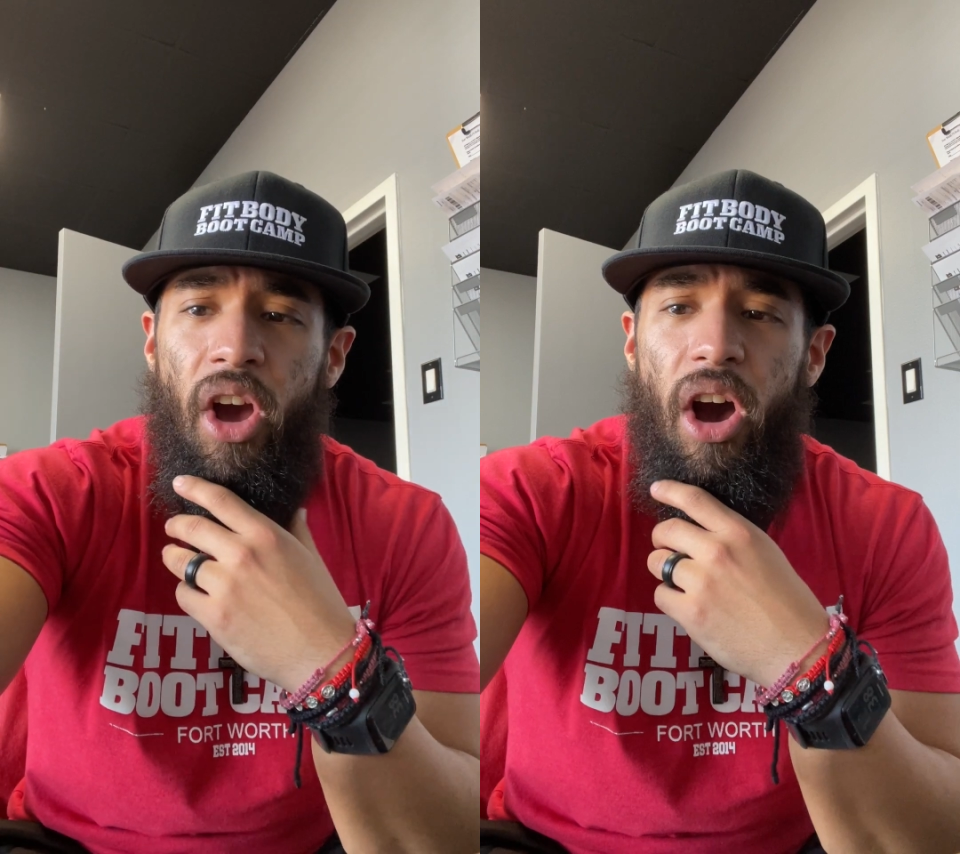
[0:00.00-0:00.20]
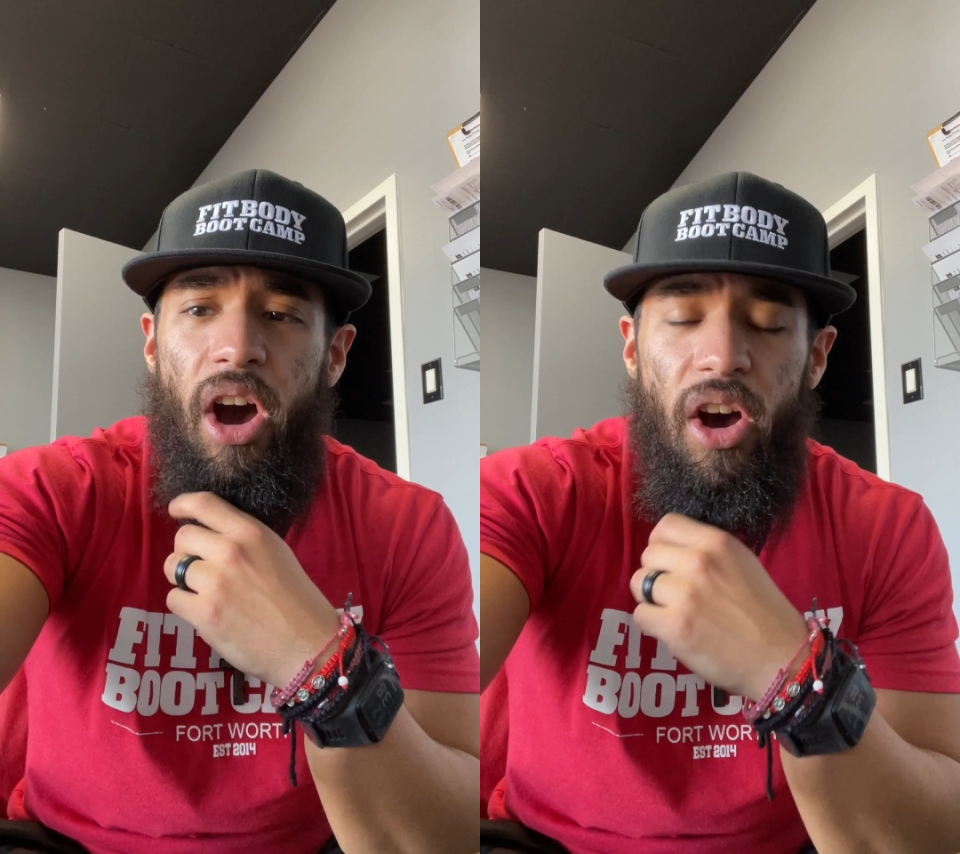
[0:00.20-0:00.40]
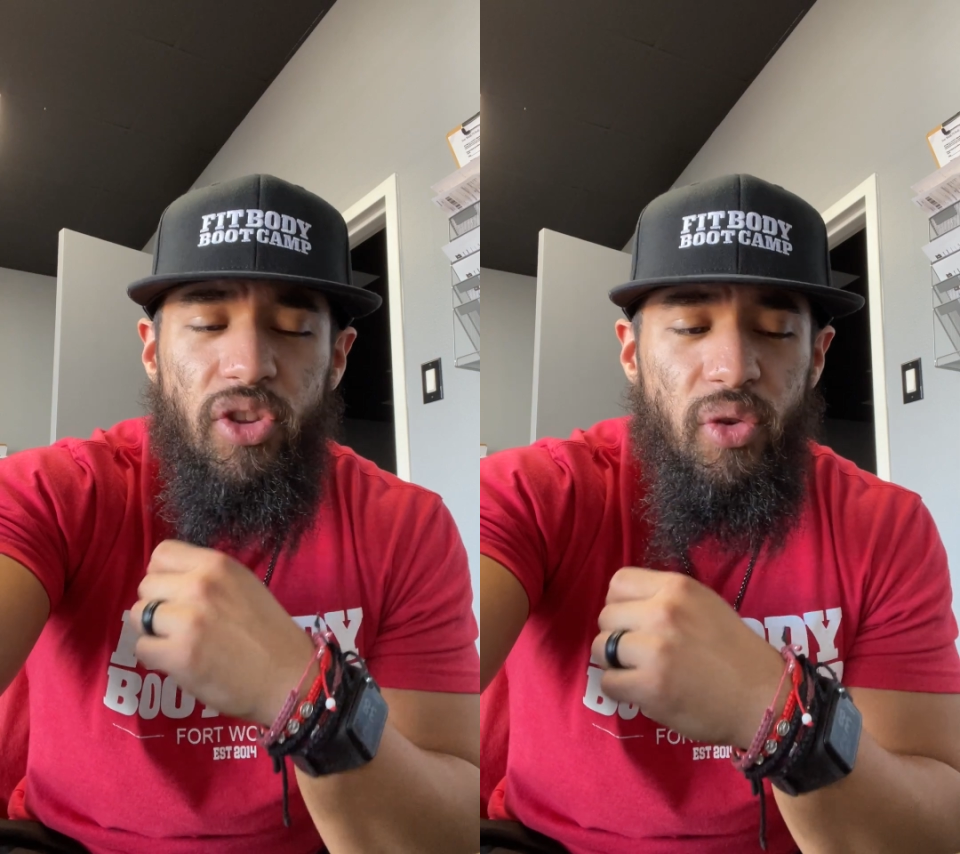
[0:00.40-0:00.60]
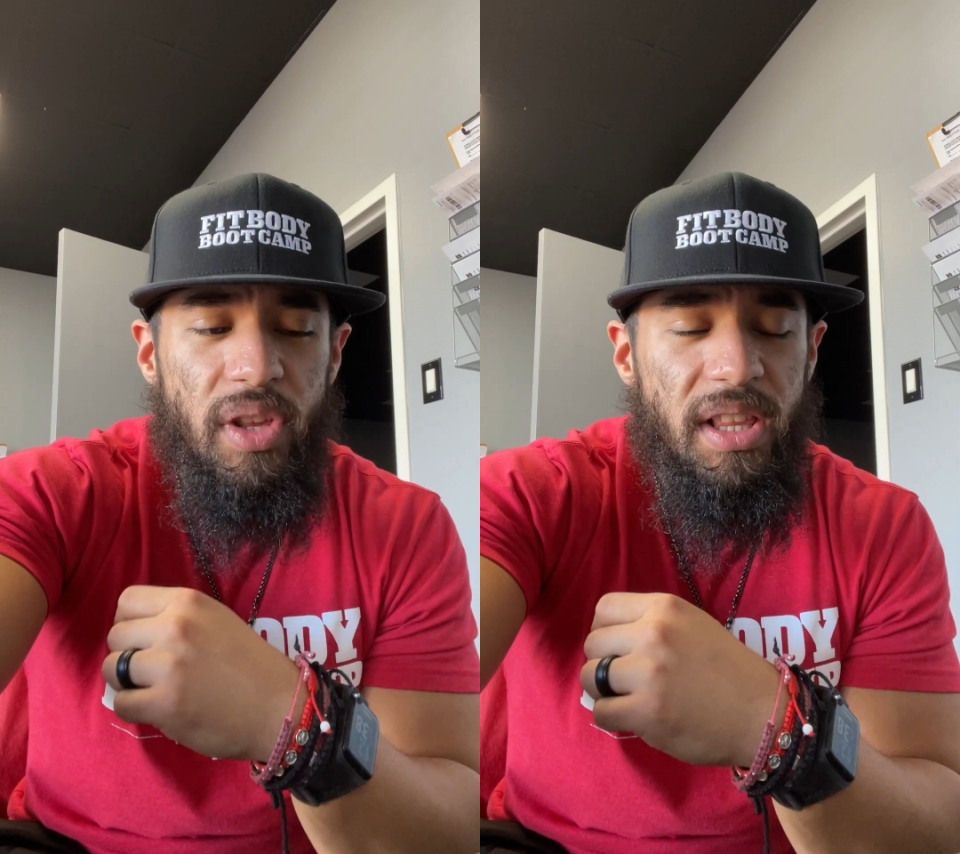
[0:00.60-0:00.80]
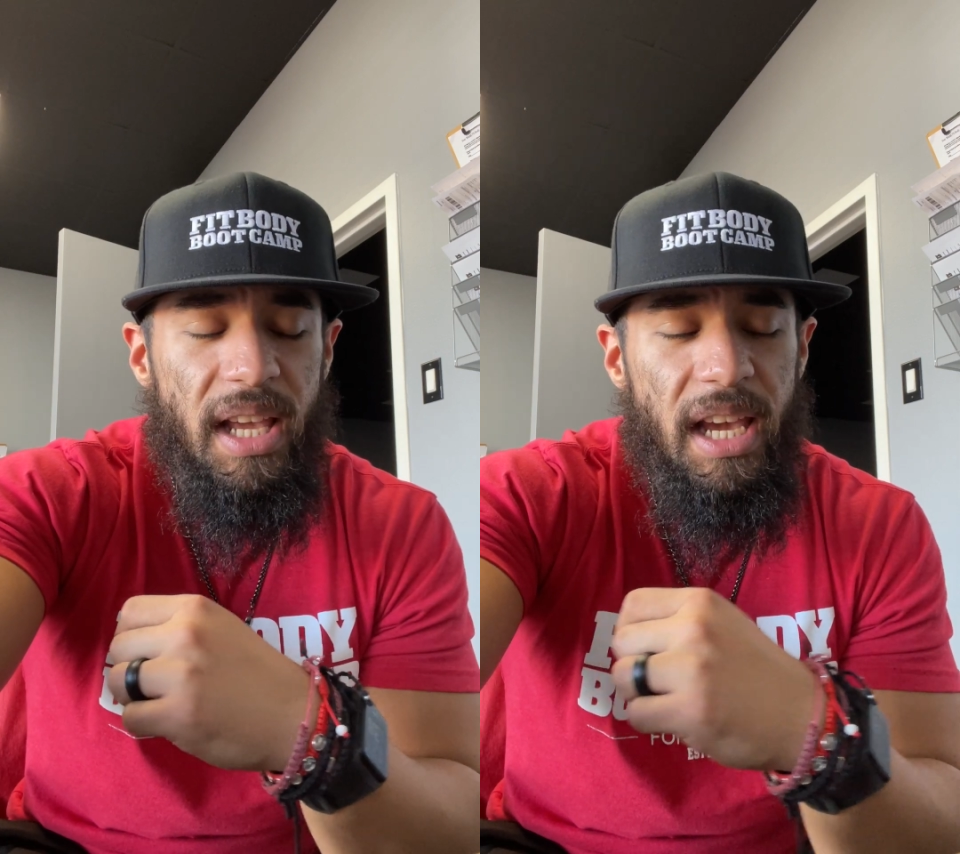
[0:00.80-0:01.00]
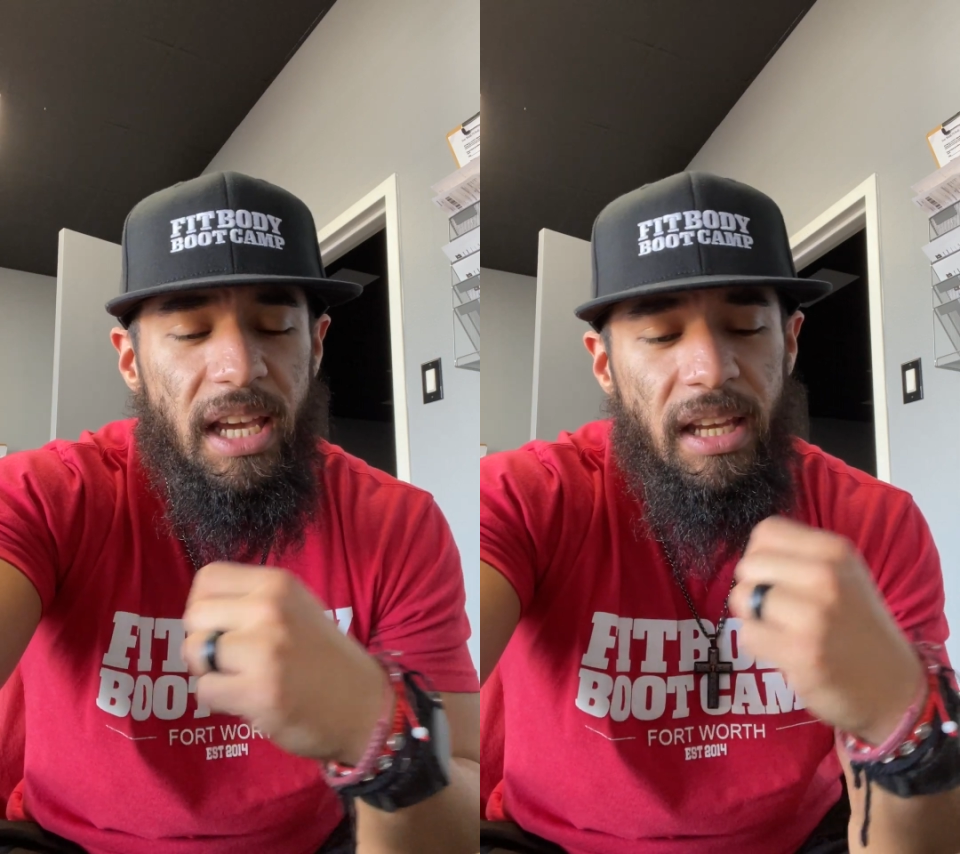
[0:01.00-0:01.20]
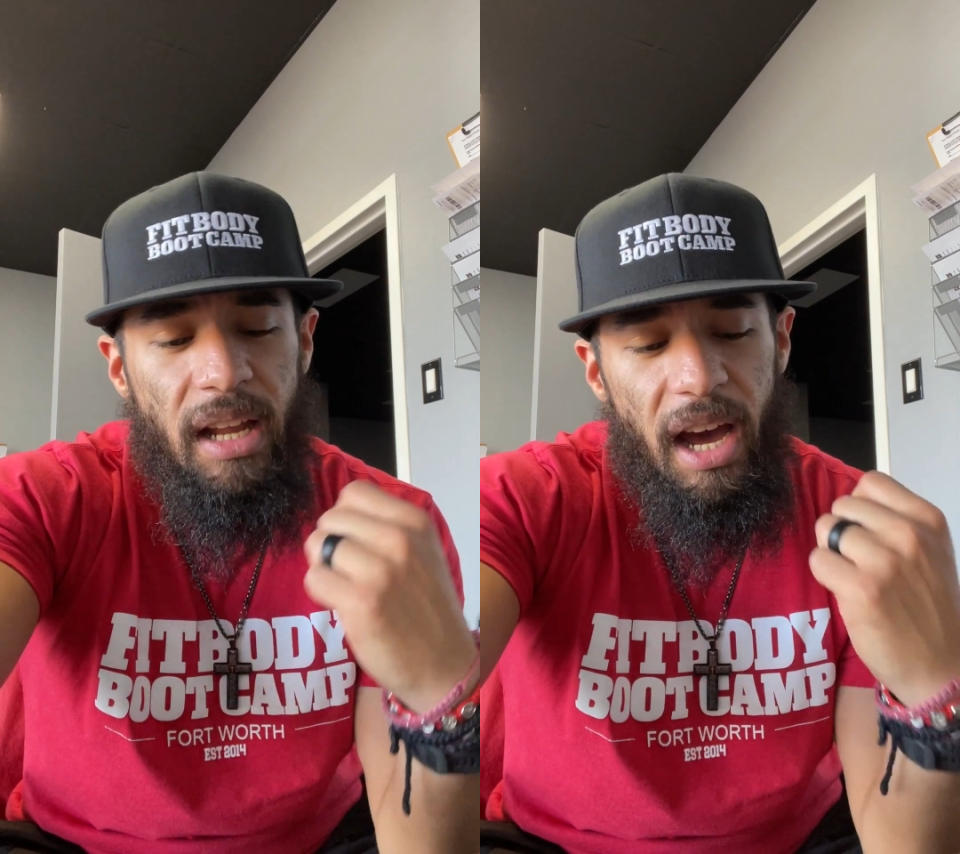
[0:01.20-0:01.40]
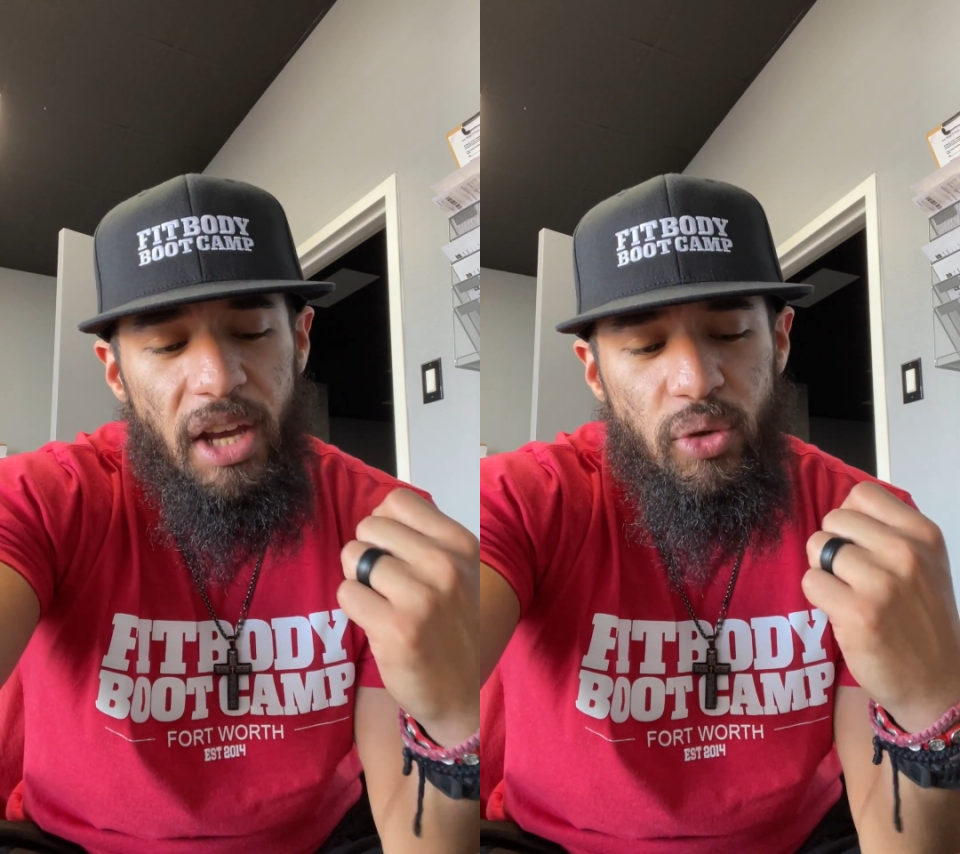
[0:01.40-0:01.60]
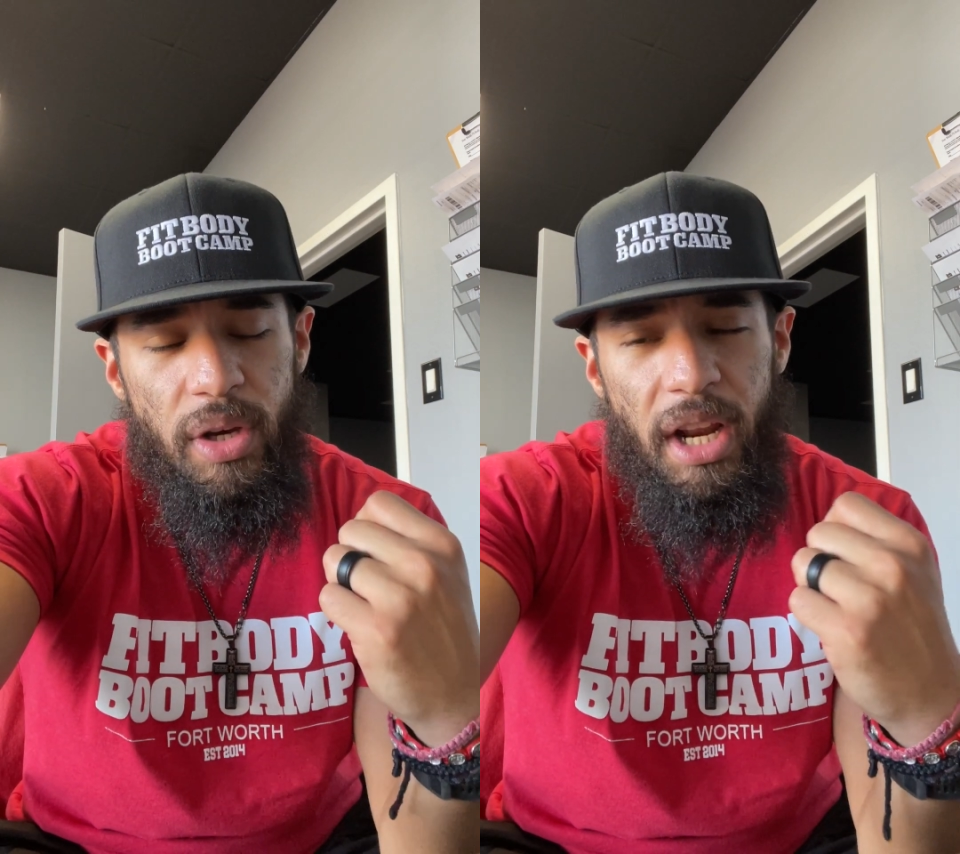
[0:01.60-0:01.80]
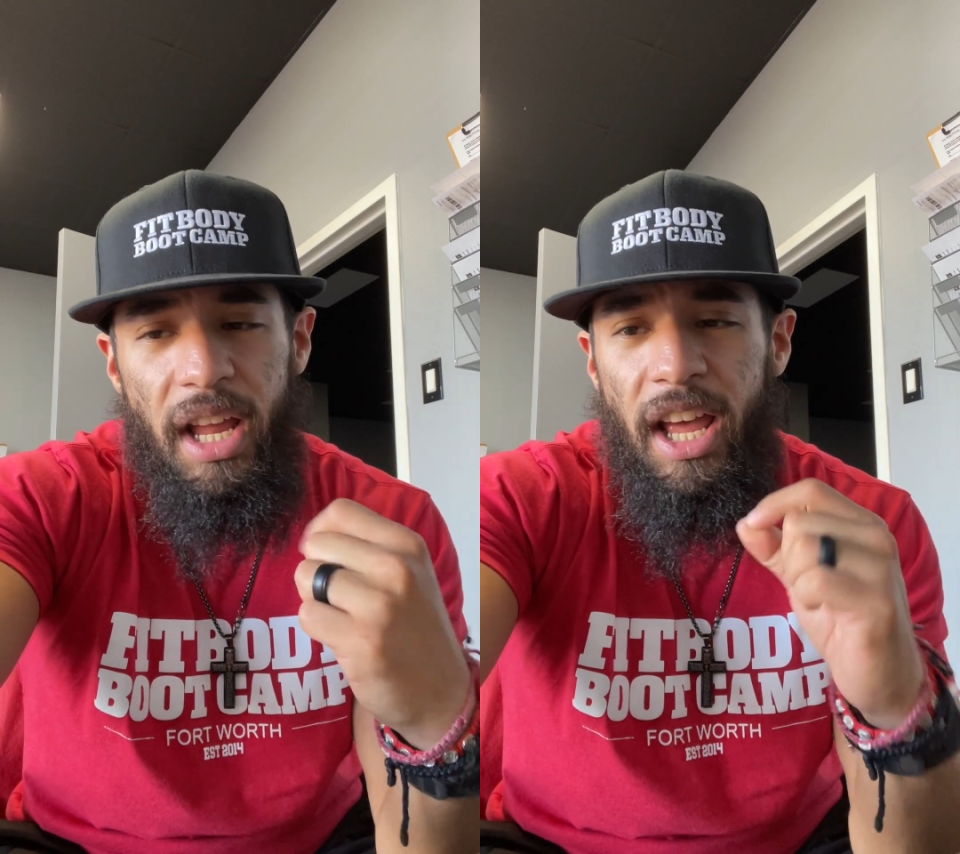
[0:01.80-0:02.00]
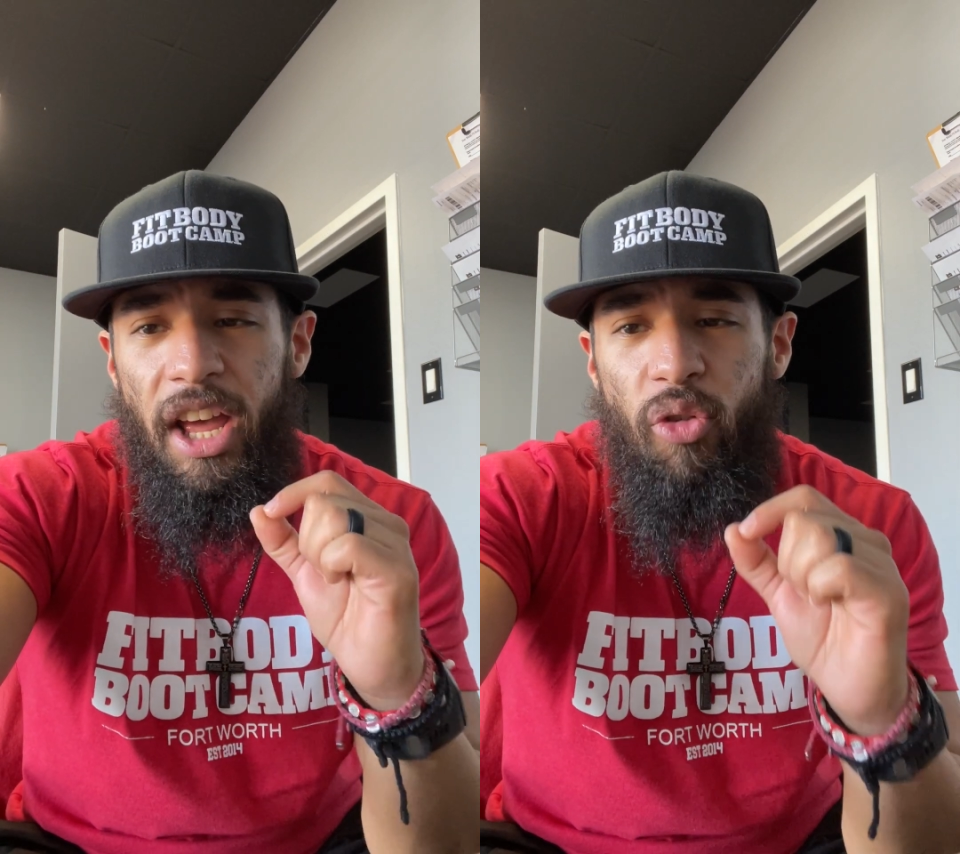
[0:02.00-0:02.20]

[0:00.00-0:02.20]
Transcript: Also, staying hydrated